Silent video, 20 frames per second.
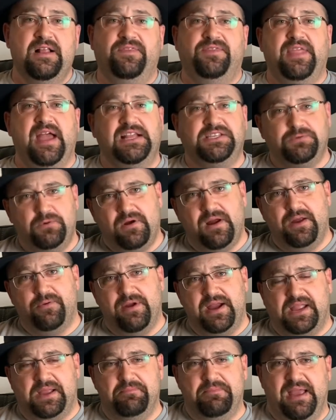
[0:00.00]
that's where I
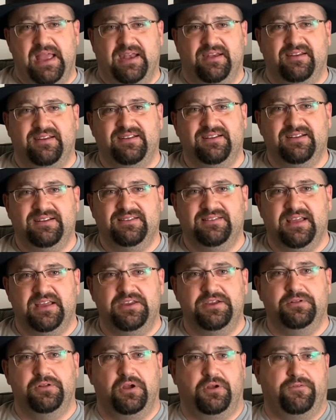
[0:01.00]
recommend that
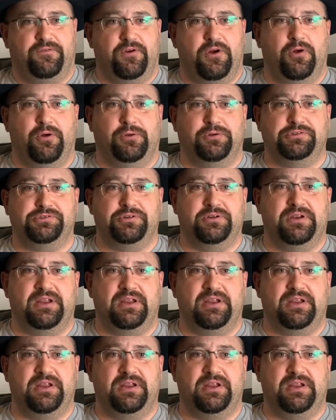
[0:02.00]
you look for a holster.